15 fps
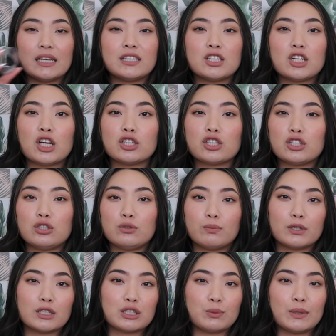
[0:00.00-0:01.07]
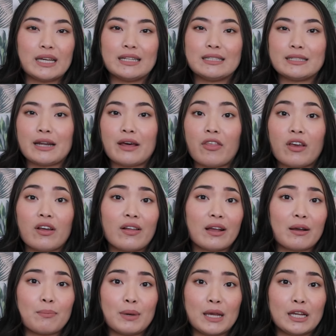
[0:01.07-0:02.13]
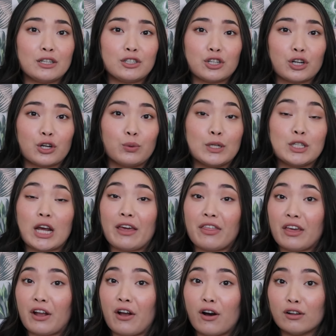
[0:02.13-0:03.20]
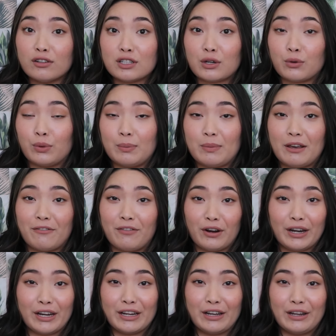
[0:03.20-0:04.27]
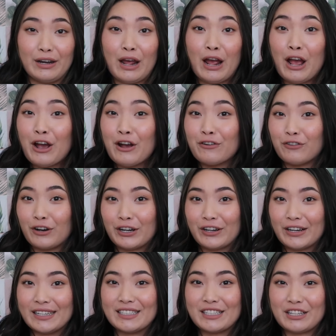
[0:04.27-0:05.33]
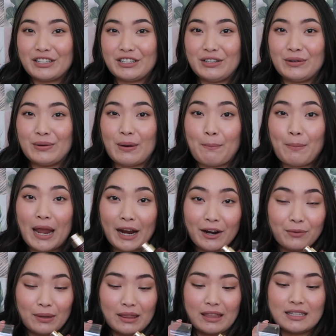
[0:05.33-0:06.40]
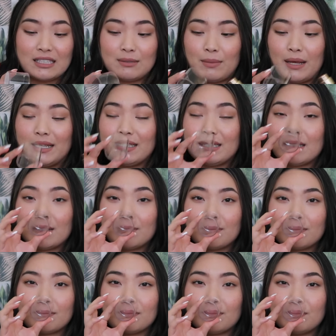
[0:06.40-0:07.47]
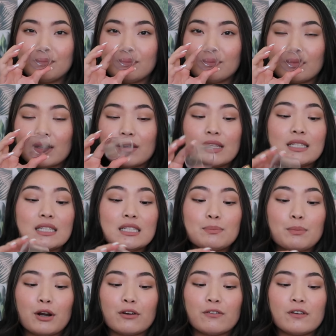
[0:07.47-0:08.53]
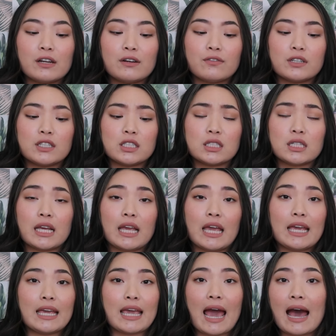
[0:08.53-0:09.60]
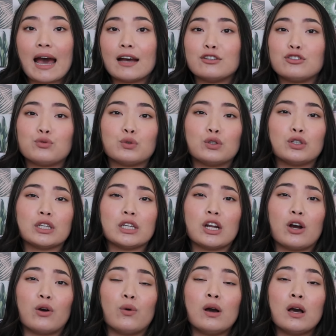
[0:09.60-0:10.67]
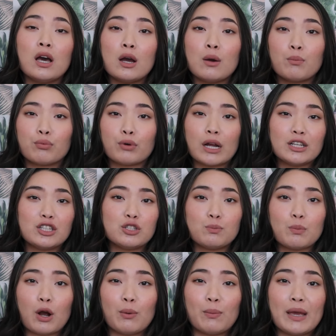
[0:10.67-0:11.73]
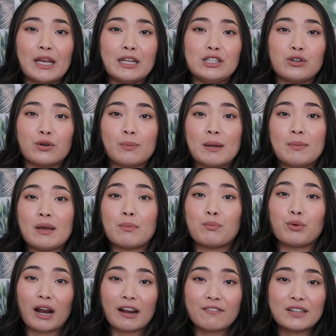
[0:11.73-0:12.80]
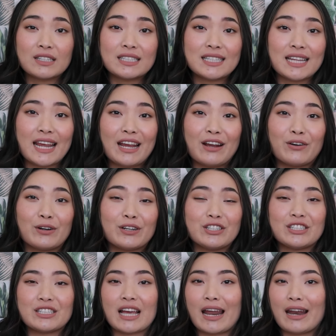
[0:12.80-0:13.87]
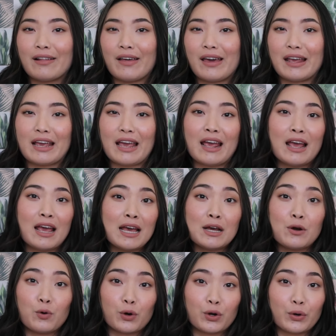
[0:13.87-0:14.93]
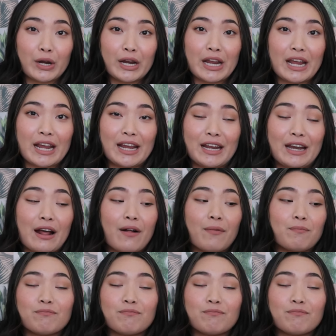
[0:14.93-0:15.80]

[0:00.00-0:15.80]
It's not super sweet. It's nothing like a pink sugar, which I think also would be a very good fragrance to pair with this mist. This is perfect for just like a casual, you know, brunch moment, or maybe a breakfast day, or just kind of like ordering in.